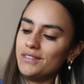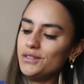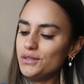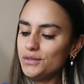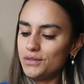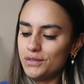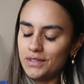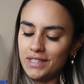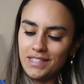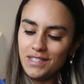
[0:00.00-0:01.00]

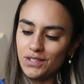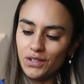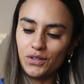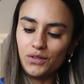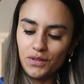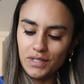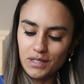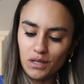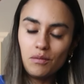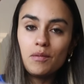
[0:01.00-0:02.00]
Ooh, this is so cool. This
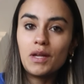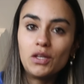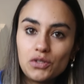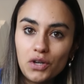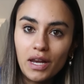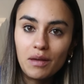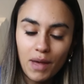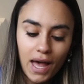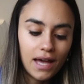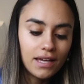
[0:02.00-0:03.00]
is gonna be my new training
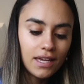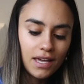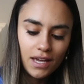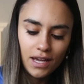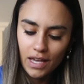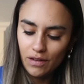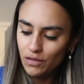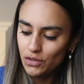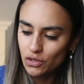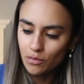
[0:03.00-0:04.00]
bag.
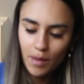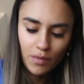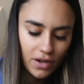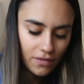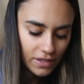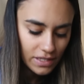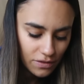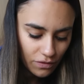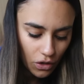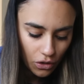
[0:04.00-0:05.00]
If you saw my previous
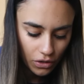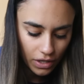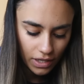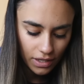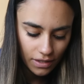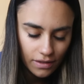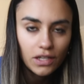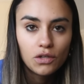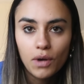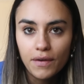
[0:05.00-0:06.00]
vlog,
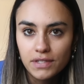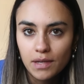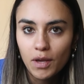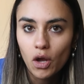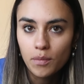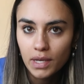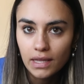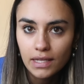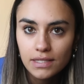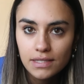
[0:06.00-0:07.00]
then you'll have seen me
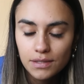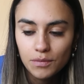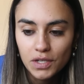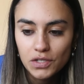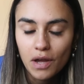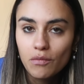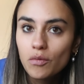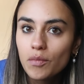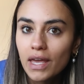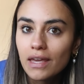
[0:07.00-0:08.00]
opening this, which I
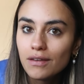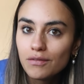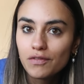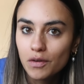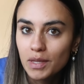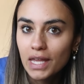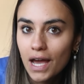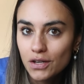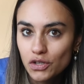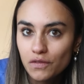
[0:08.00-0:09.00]
will be filming the
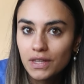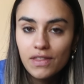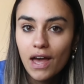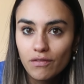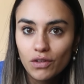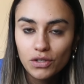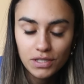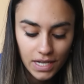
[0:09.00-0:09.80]
outfit for that vlog